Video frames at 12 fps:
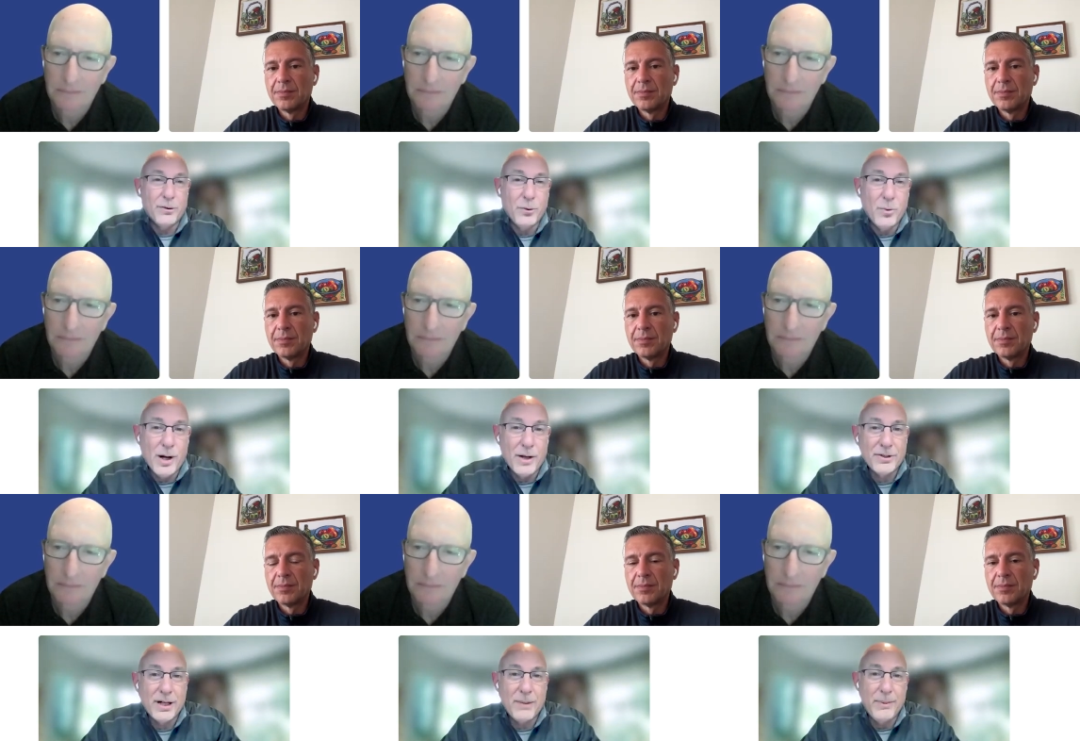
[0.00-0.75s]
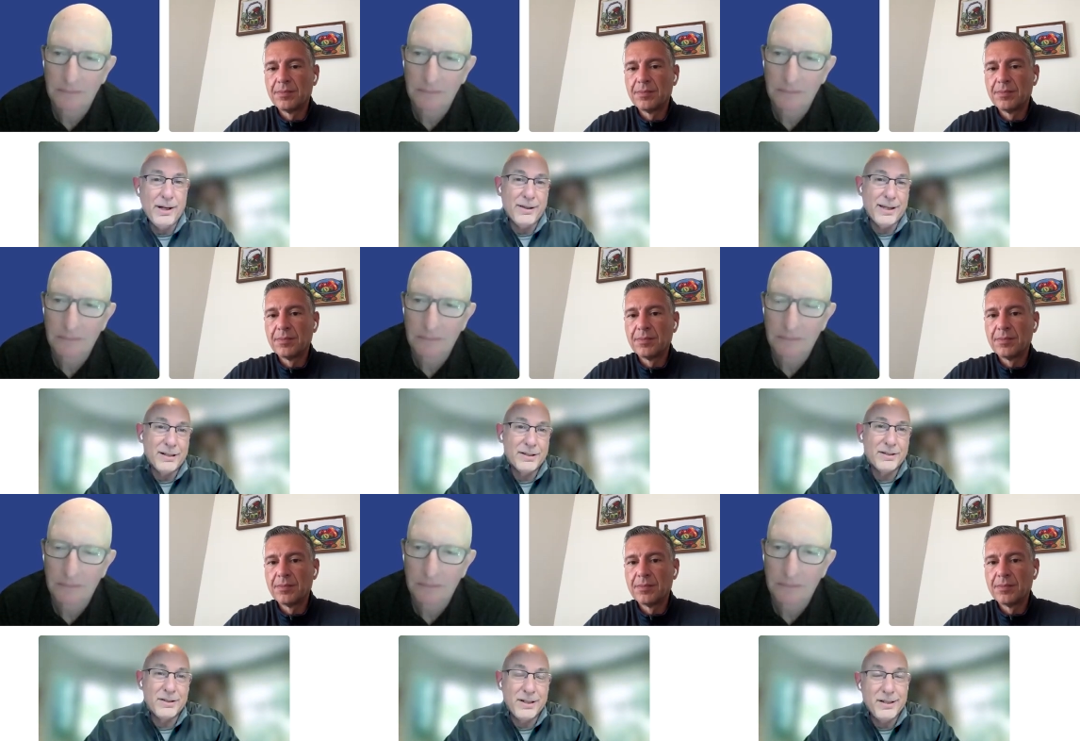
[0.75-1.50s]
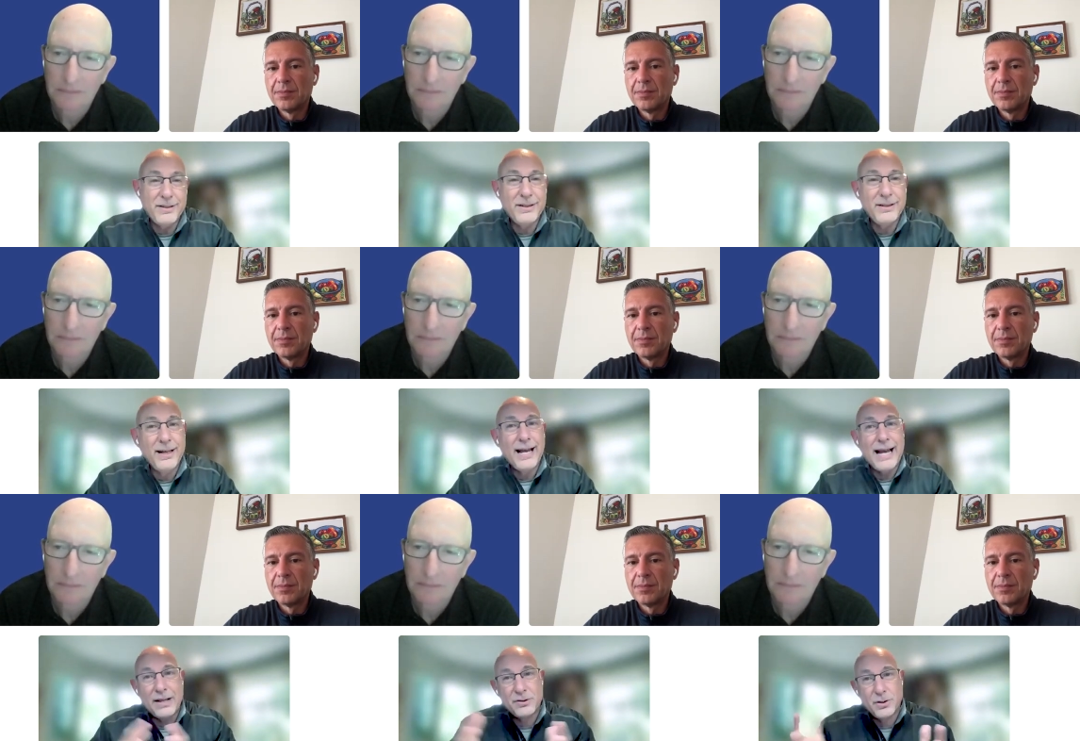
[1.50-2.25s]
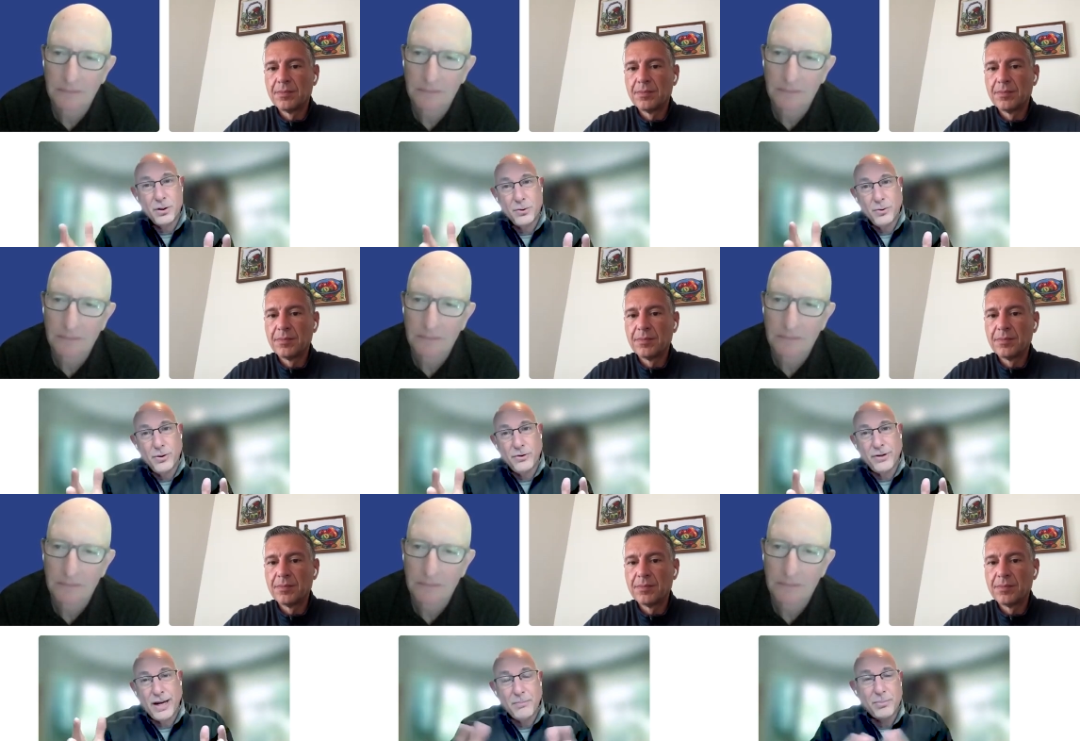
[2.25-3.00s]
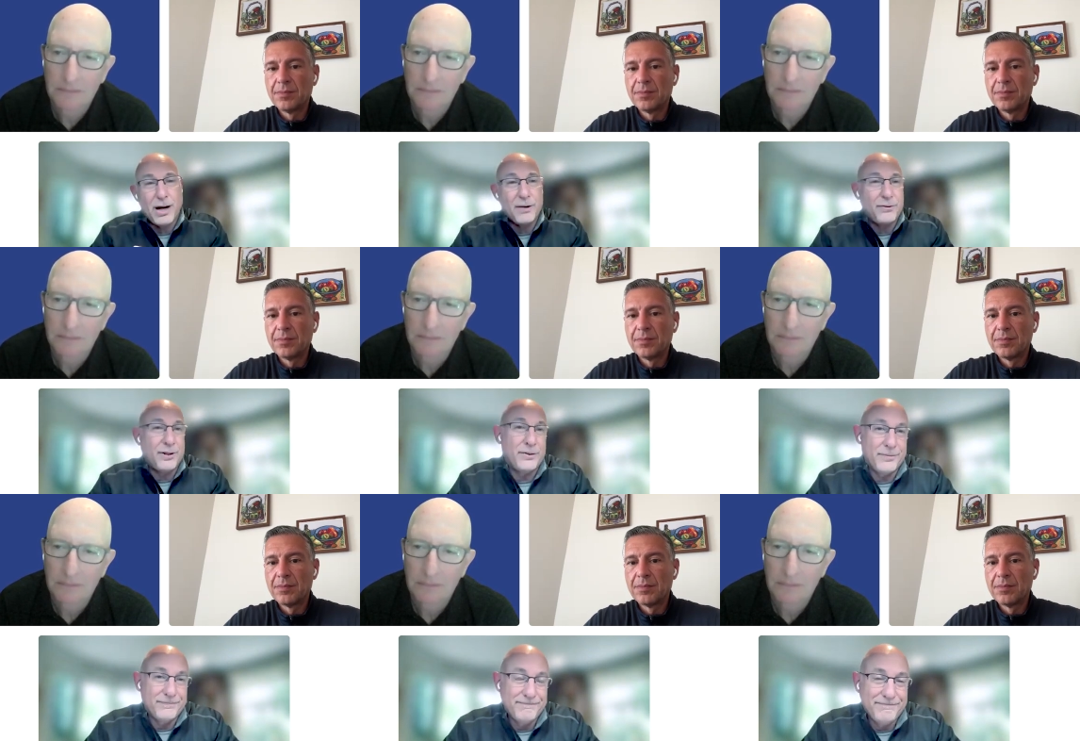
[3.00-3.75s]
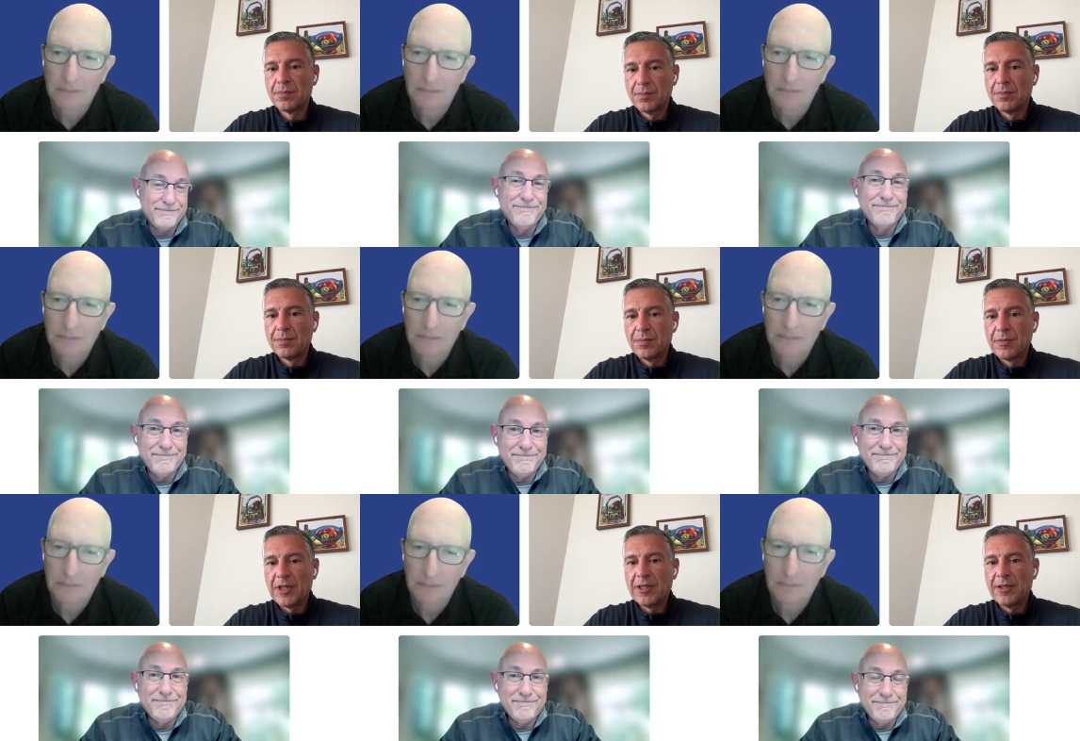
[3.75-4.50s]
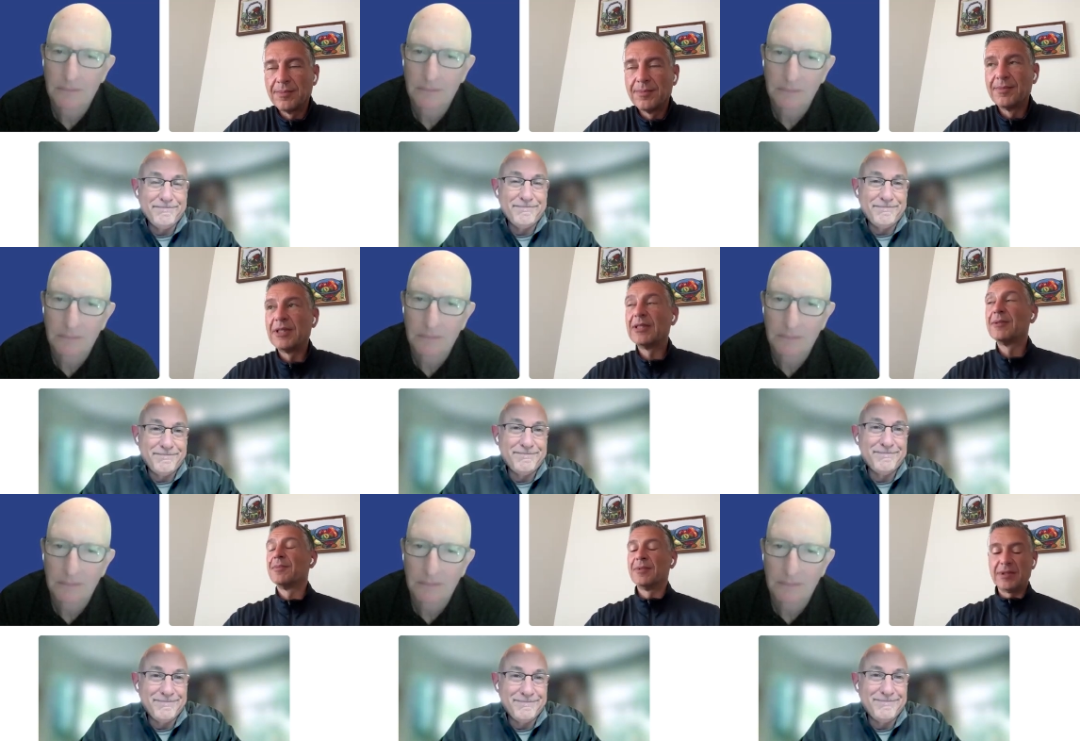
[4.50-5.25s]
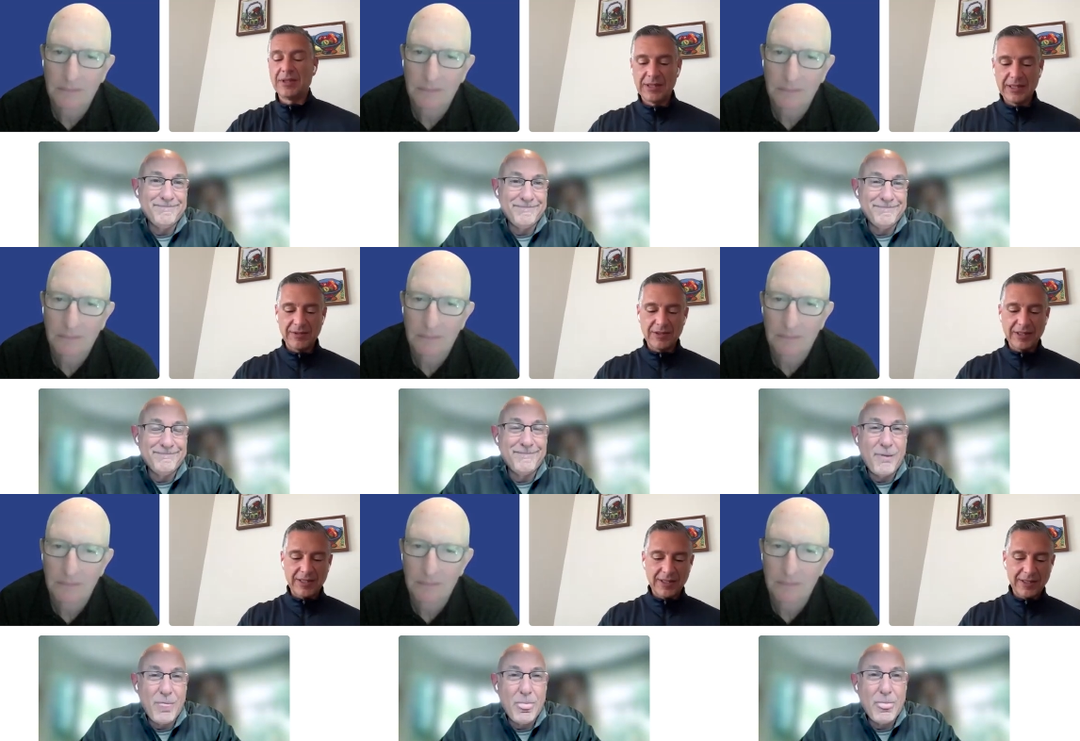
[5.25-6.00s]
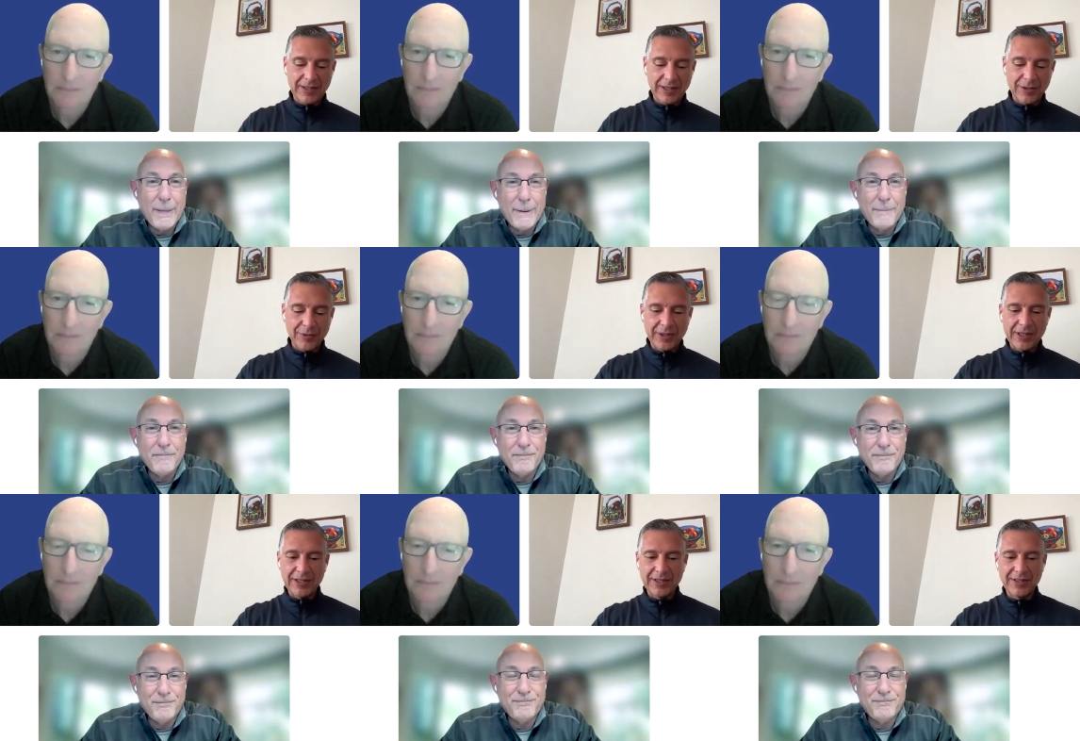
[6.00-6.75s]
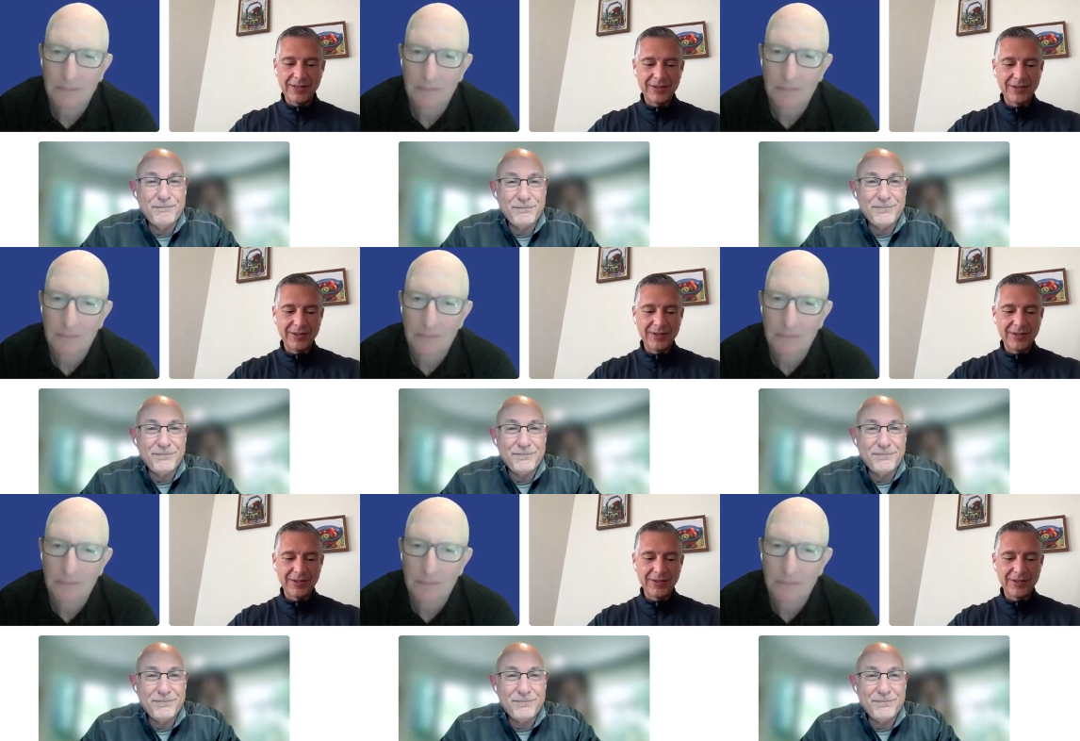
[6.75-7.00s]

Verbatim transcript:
Speaker 1: else who wants to come in thinks it's easy has to go through the same process.
Speaker 2: Yeah, sounds like quite a